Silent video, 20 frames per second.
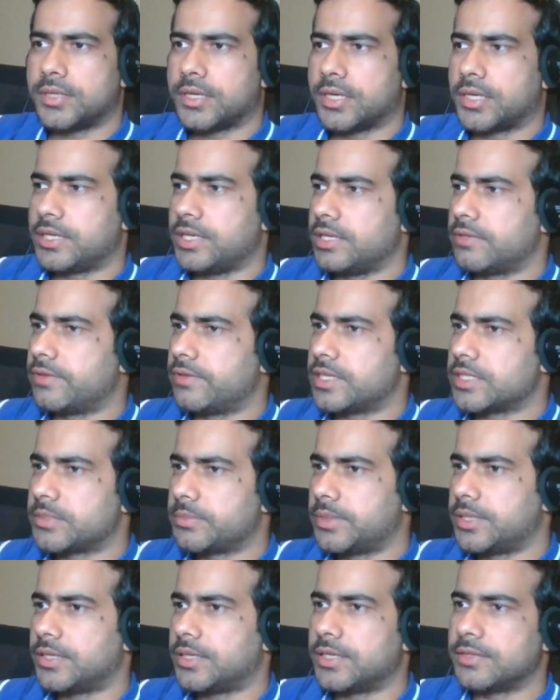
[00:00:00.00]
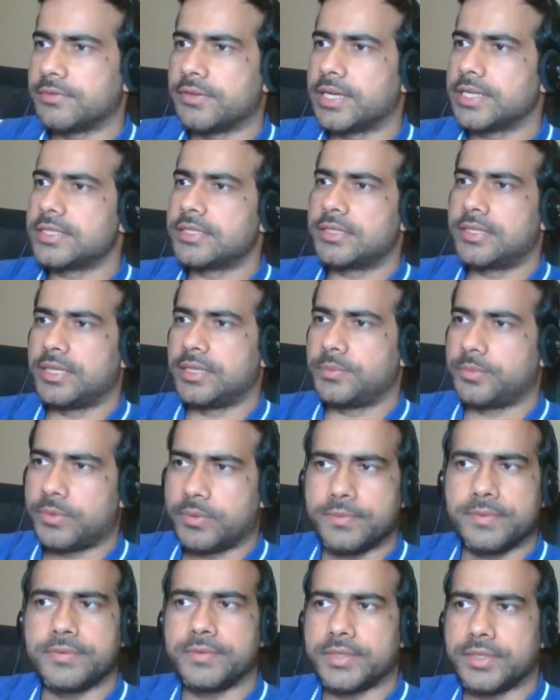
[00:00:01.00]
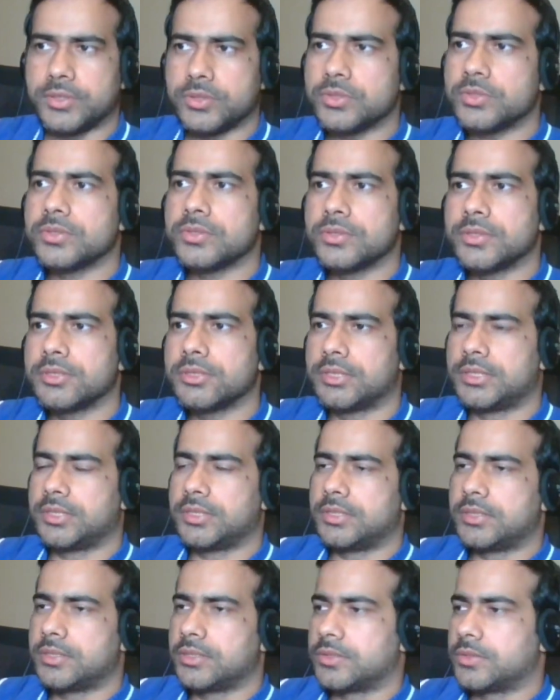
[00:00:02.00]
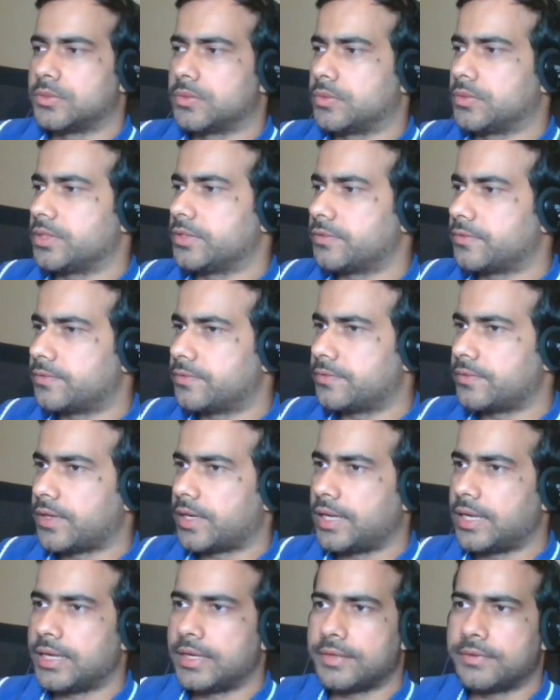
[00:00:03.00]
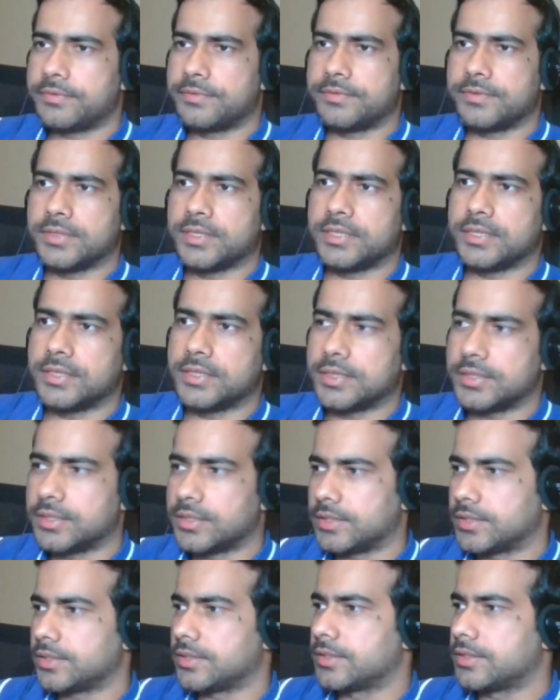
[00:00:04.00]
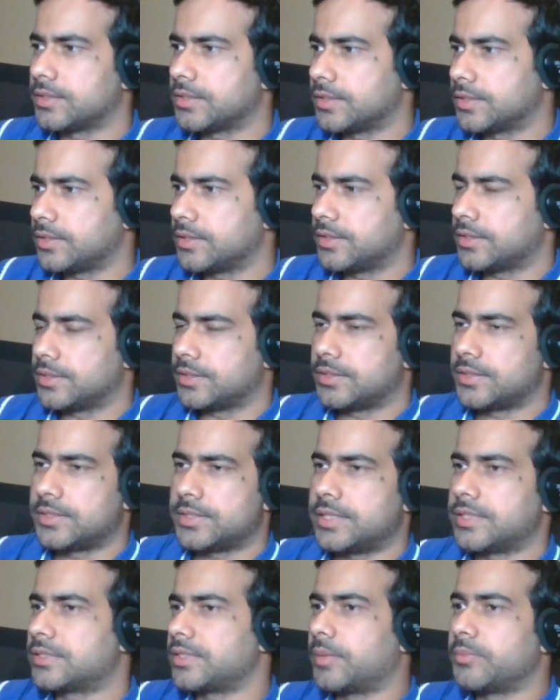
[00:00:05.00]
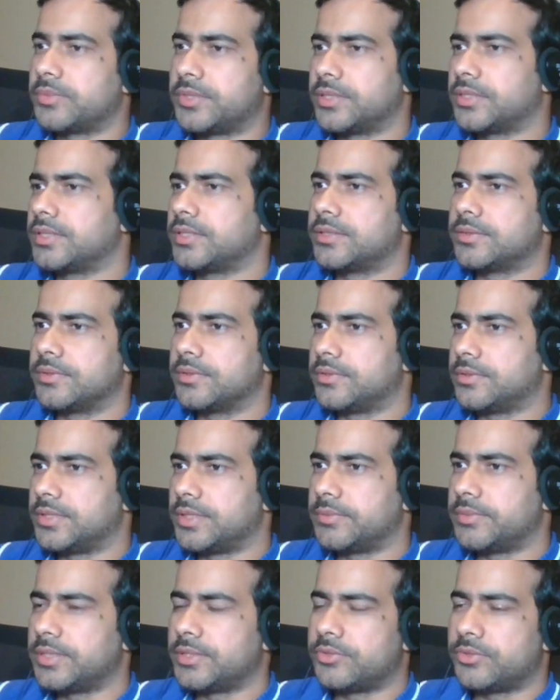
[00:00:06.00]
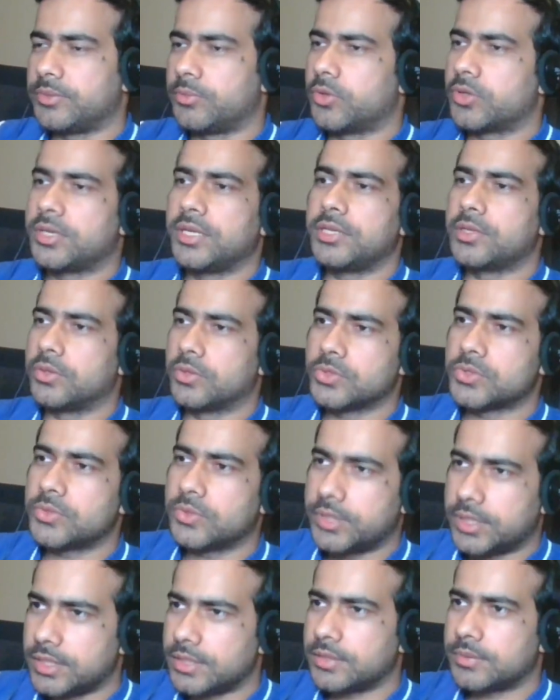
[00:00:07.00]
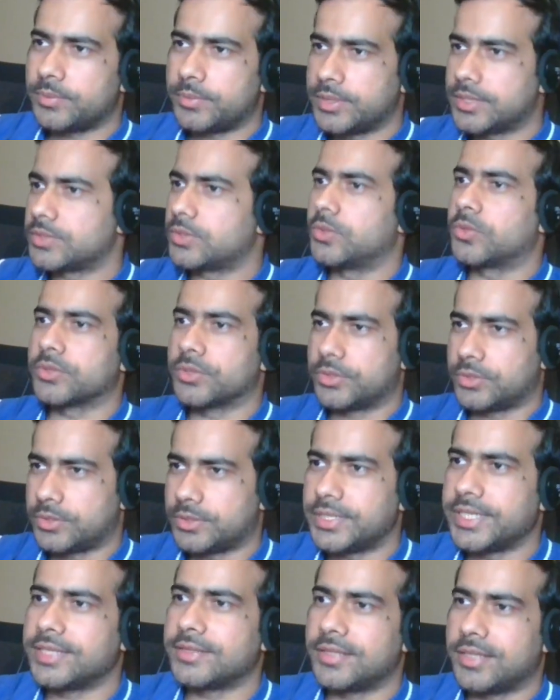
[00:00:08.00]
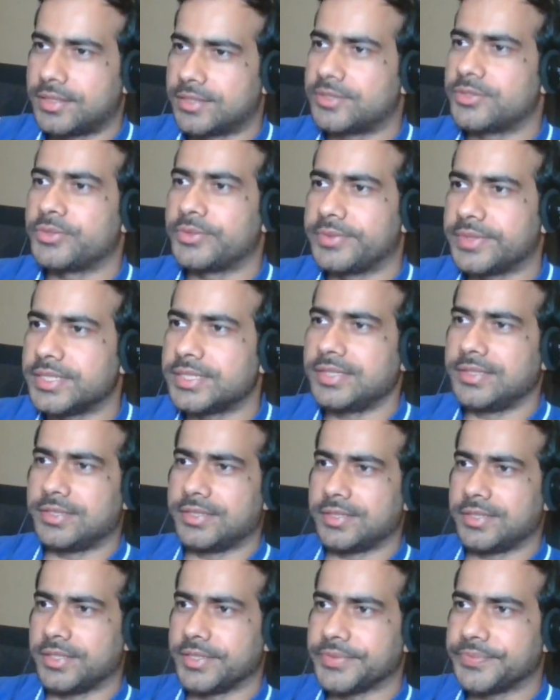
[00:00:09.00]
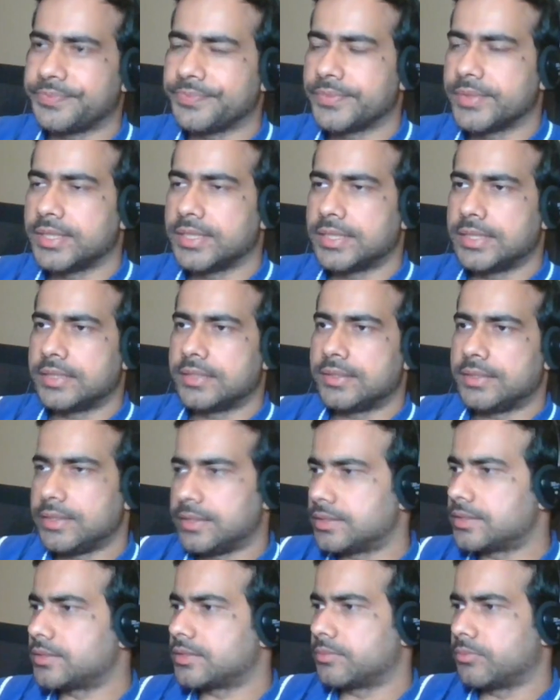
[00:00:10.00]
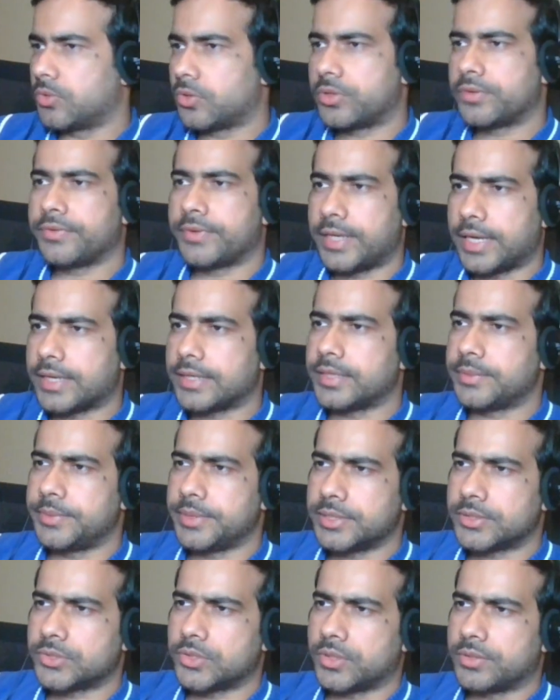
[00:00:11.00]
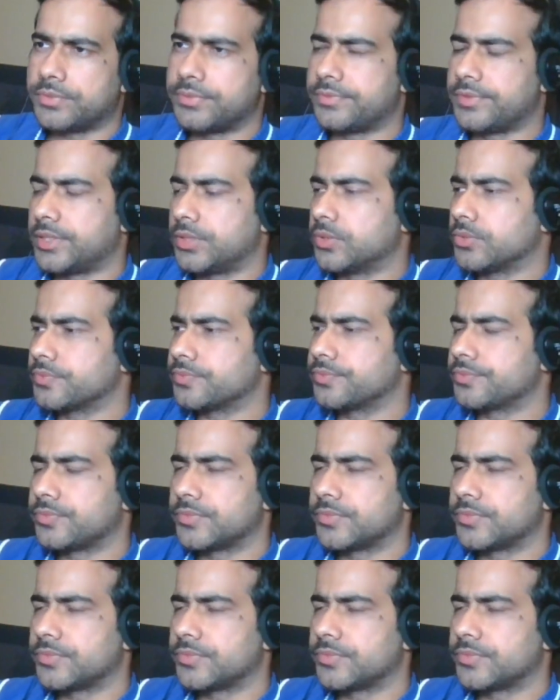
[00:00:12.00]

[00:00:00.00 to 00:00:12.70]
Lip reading: an investment advice type of a video. So if I have said something even remotely close to that, please don't take that very seriously. It's more of an academic sort of a video